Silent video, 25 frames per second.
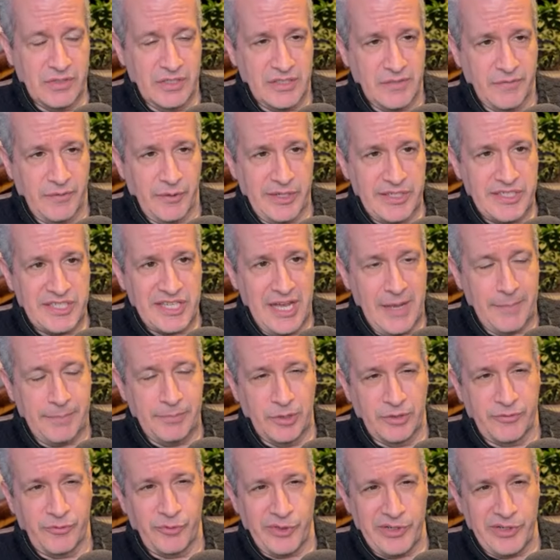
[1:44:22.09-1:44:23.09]
at the very top,
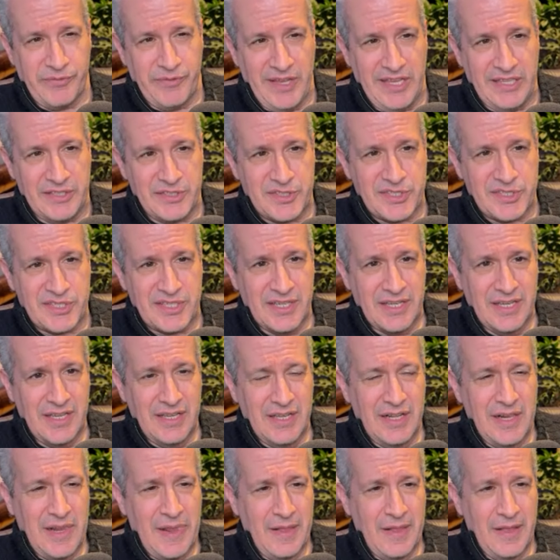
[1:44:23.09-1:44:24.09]
look for events
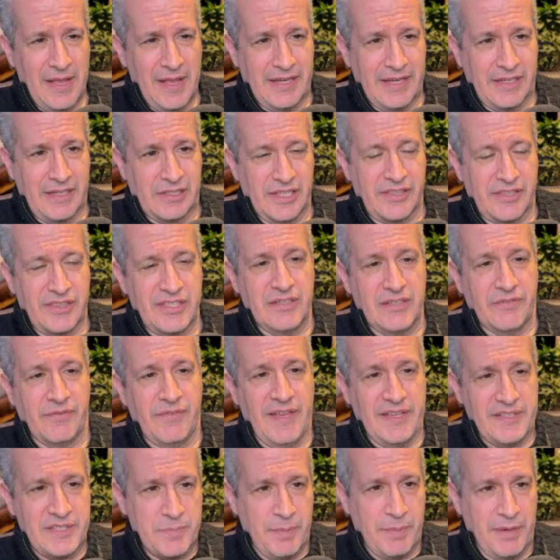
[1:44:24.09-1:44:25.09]
and click the
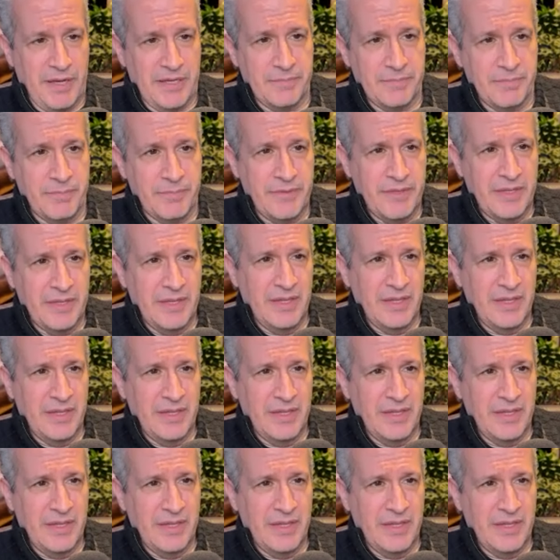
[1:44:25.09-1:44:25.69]
events button,